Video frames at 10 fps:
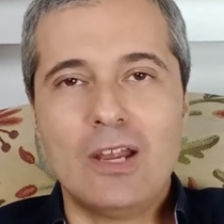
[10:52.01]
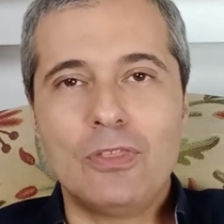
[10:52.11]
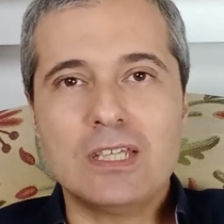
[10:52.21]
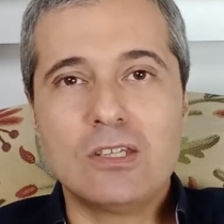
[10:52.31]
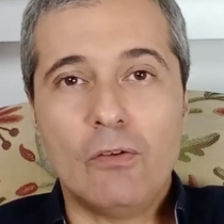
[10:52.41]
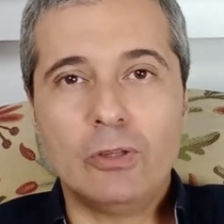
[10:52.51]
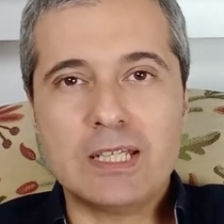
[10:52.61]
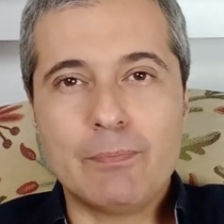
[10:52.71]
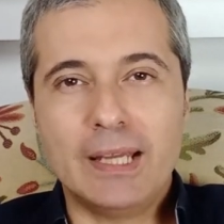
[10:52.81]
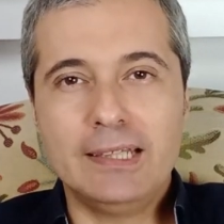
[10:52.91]
Now, this
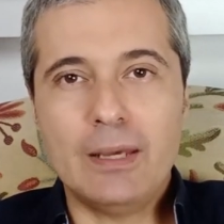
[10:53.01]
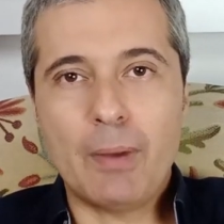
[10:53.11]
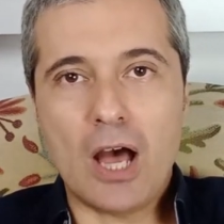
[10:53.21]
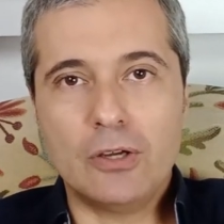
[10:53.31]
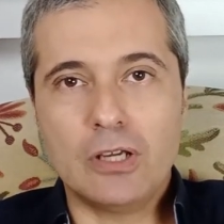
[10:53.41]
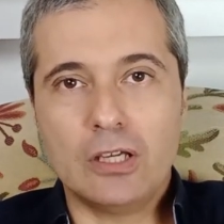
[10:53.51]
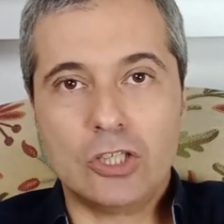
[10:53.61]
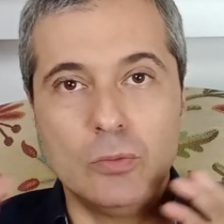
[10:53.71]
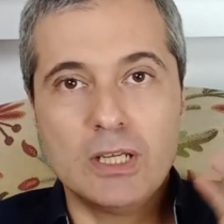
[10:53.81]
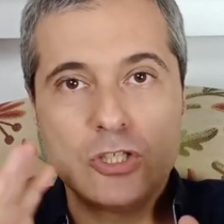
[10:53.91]
novel is mainly about
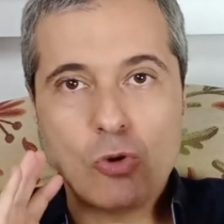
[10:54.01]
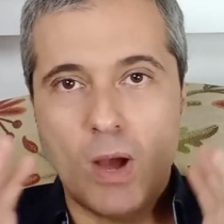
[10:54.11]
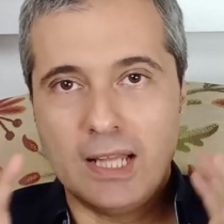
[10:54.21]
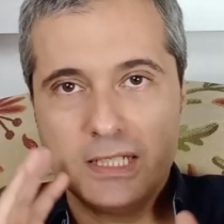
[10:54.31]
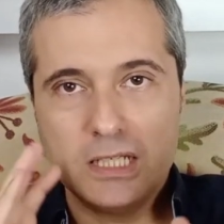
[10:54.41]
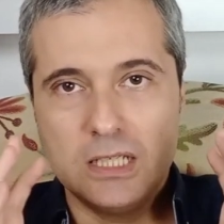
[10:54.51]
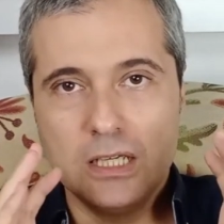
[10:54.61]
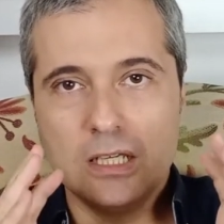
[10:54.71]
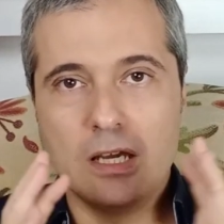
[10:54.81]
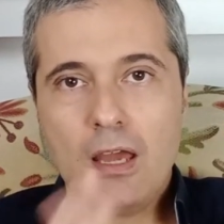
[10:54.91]
human duality.